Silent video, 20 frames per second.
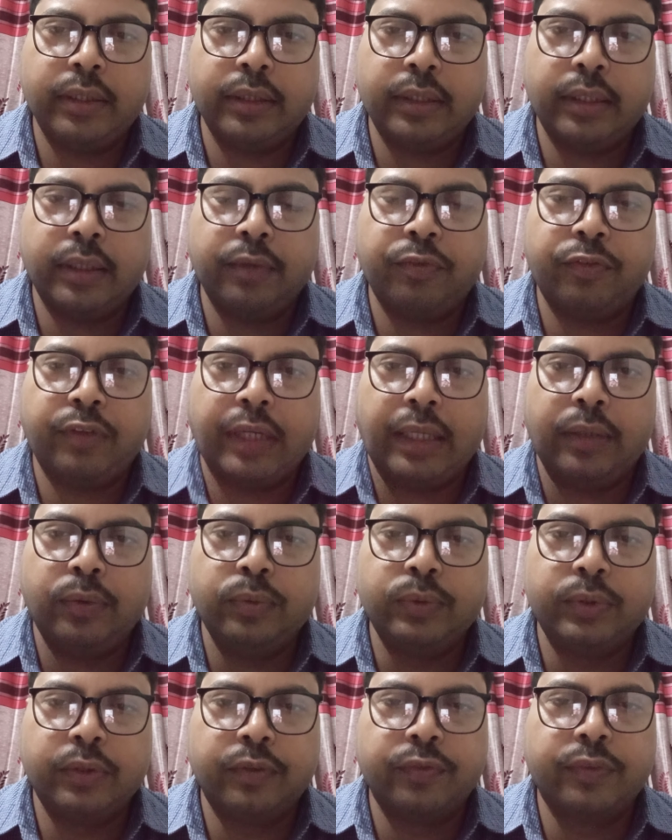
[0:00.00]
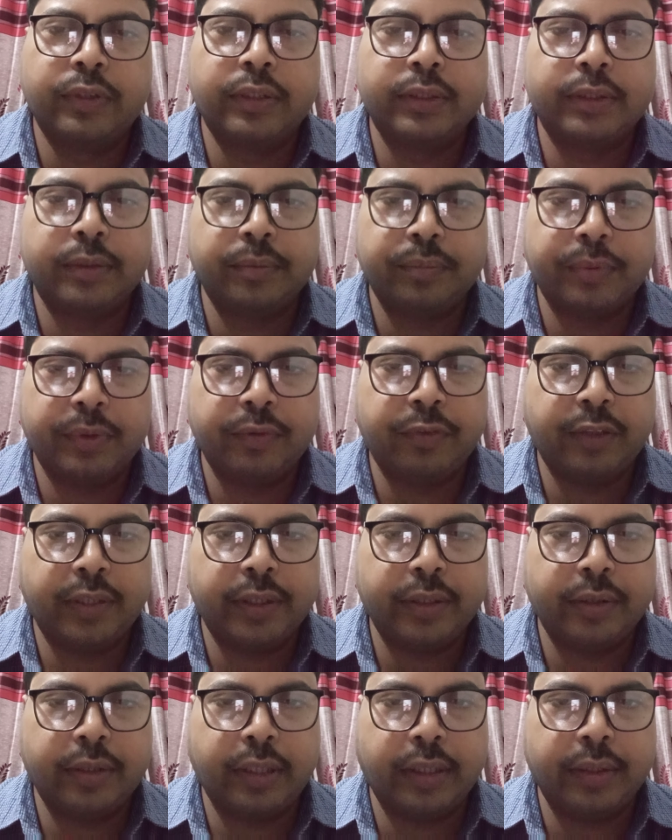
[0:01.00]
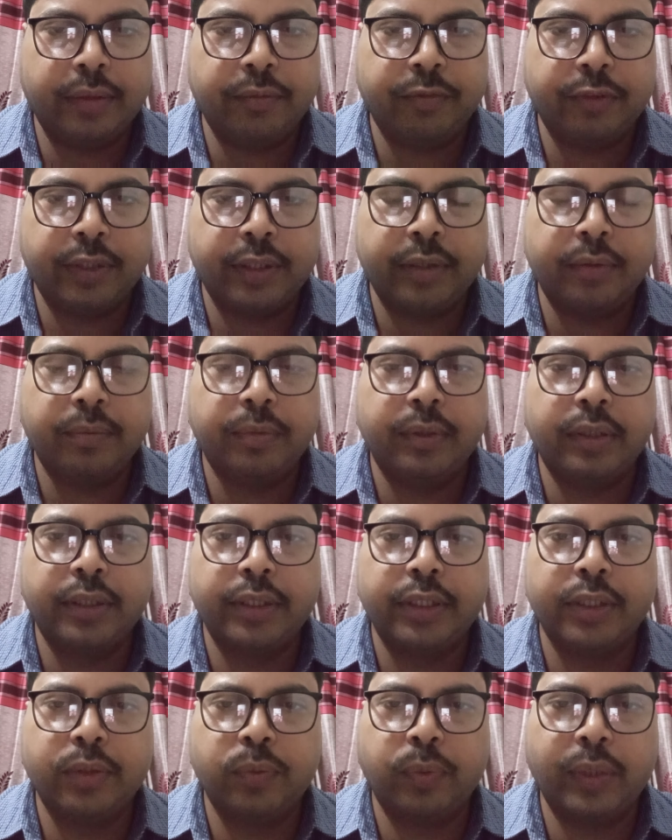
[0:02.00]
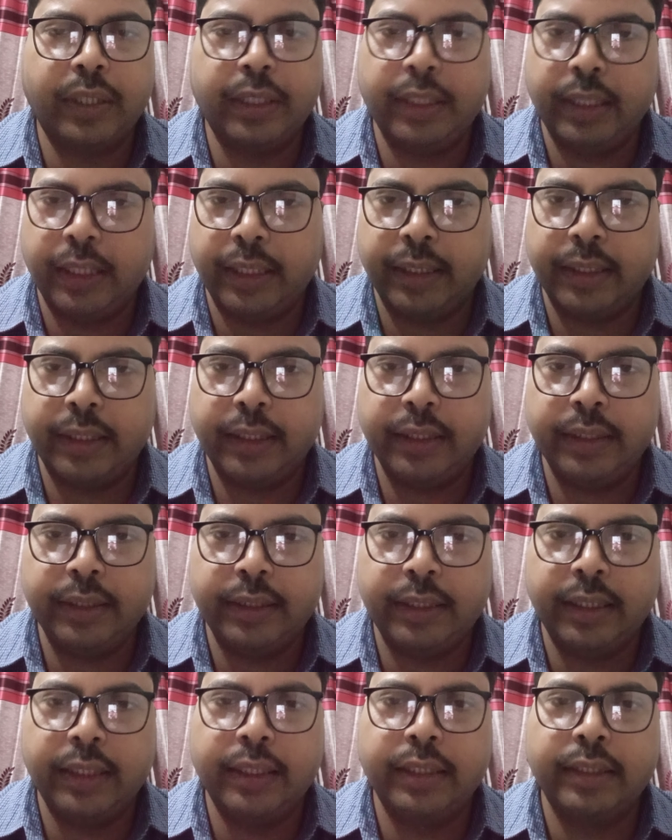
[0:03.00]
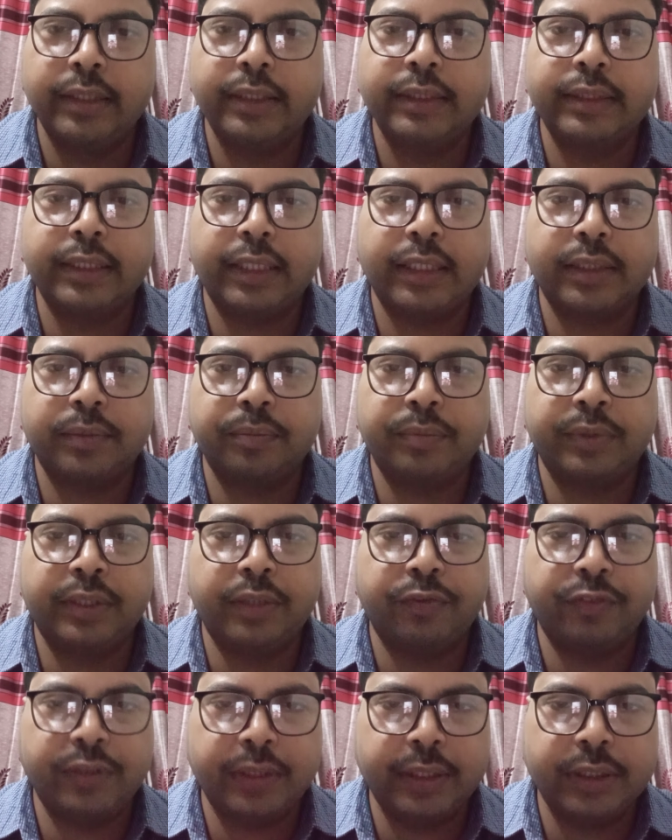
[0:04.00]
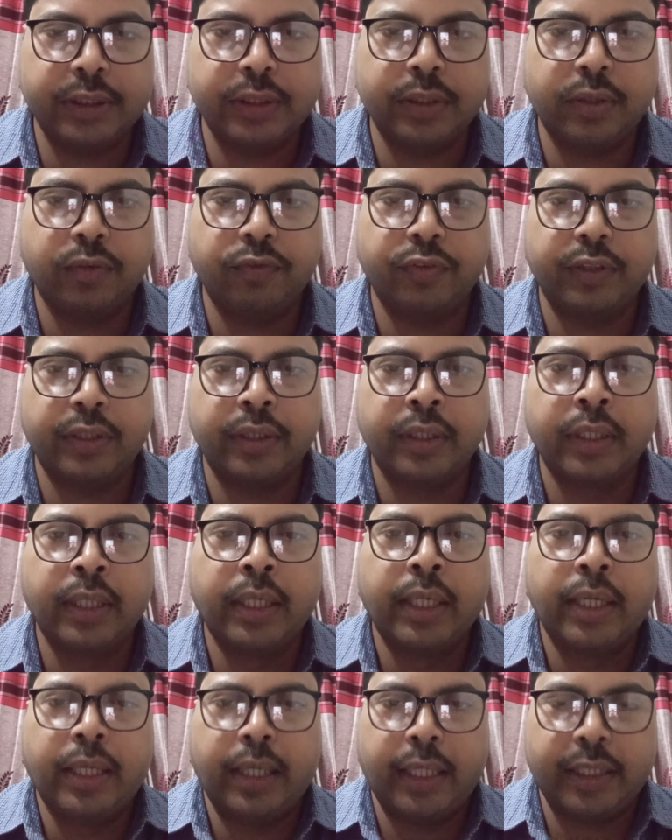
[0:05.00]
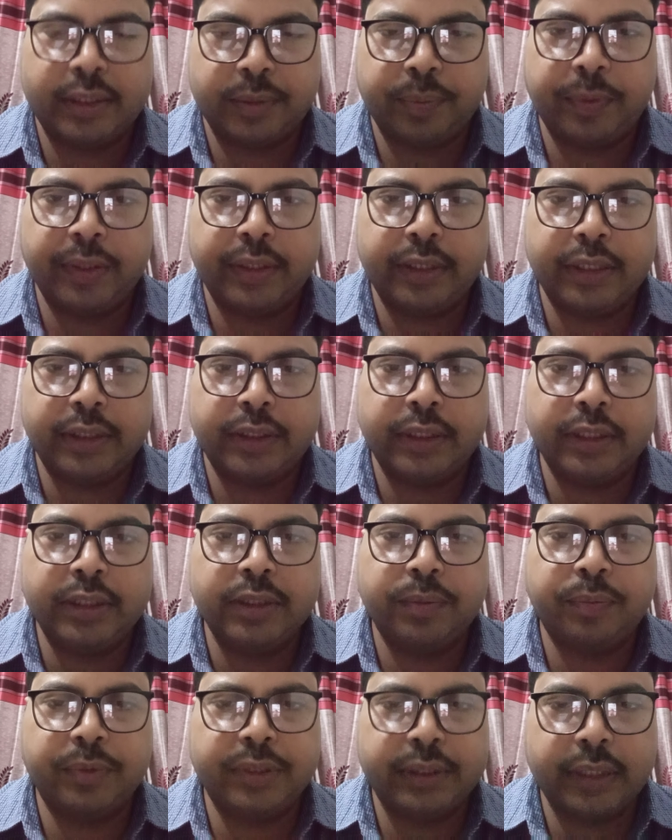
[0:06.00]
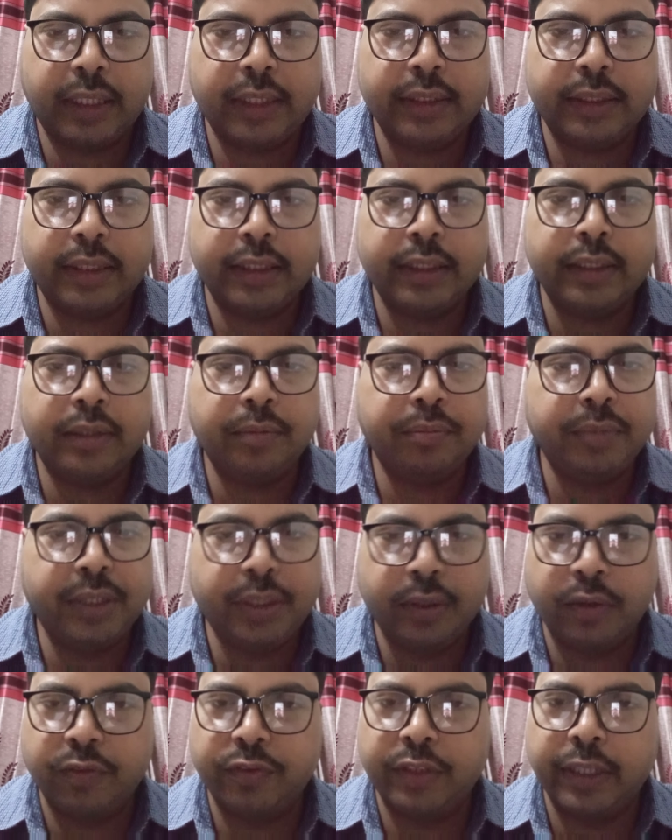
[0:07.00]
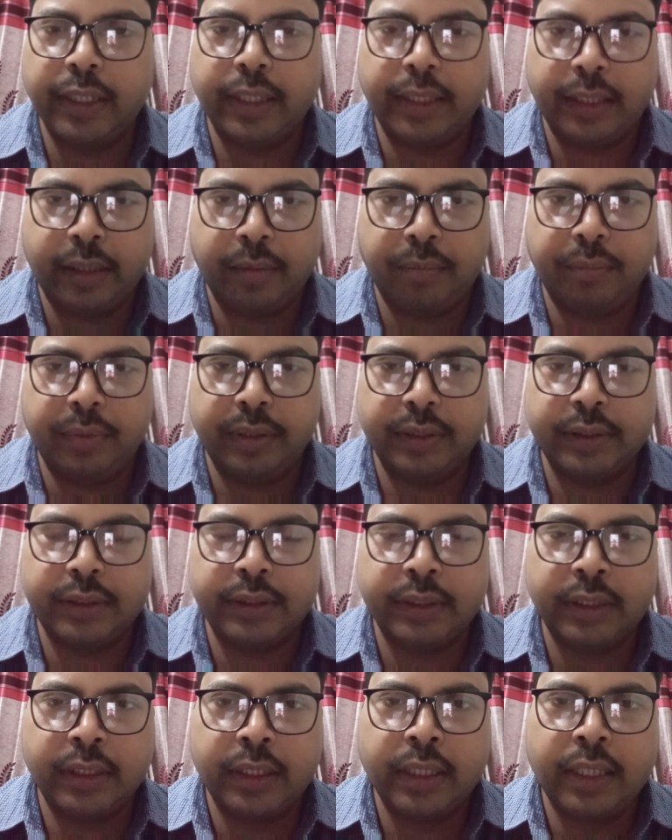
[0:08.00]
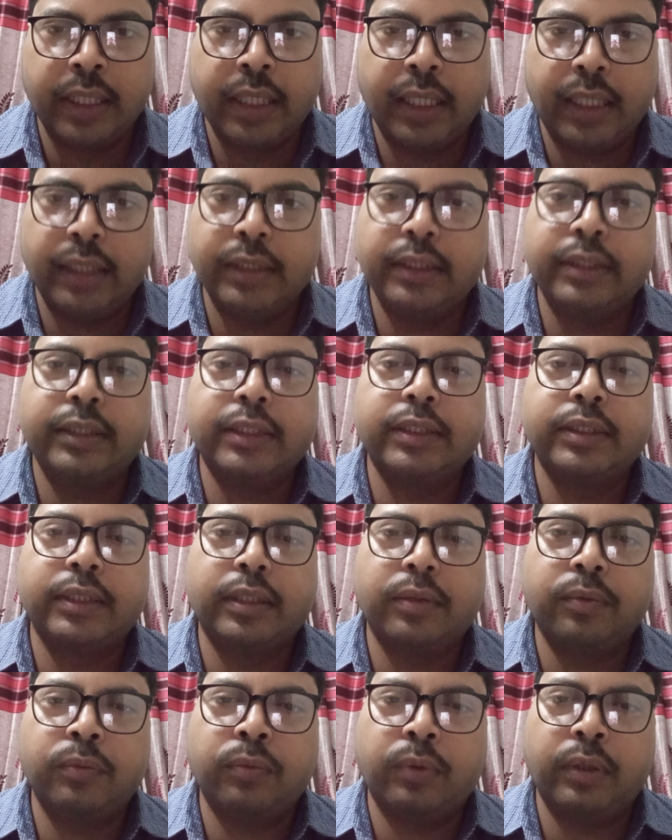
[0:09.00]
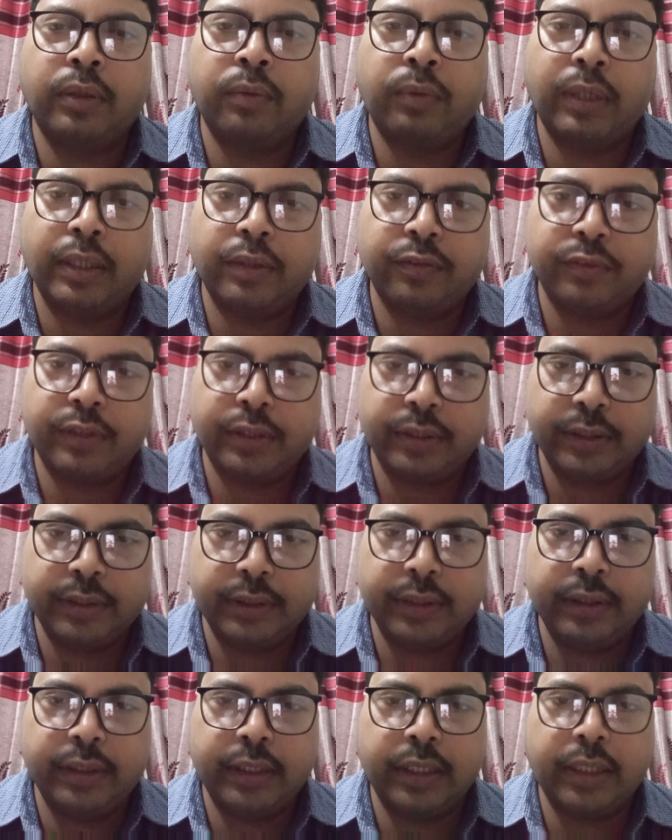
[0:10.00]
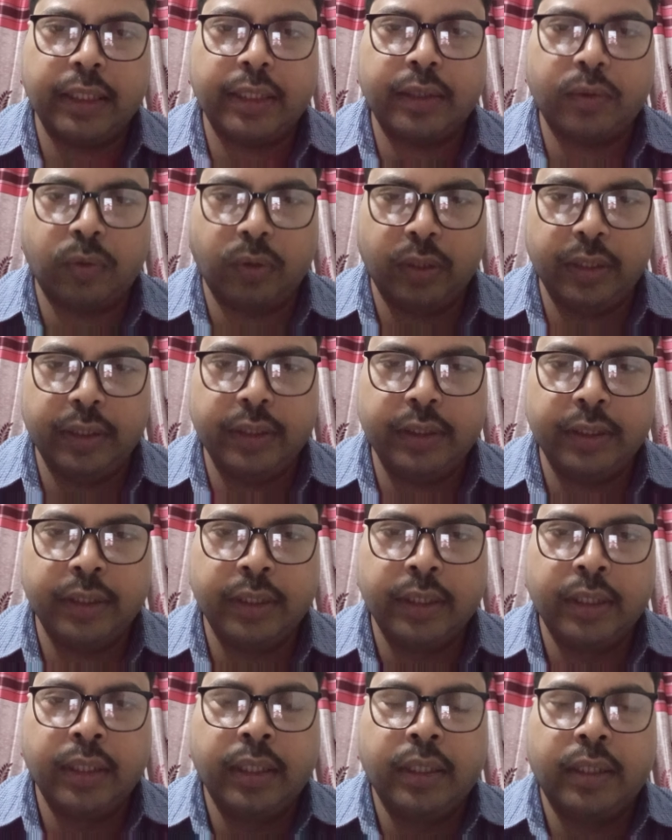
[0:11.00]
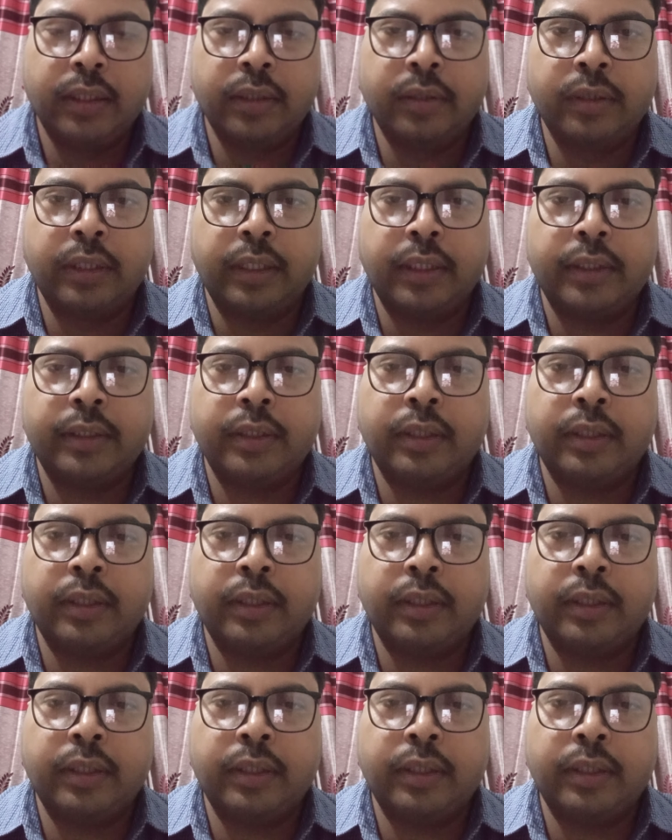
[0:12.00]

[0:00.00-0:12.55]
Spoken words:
the values of the simple random variable are equally likely, then this definition of expectation is precisely the mean of the n numbers. And this is the one of the reason that I call it that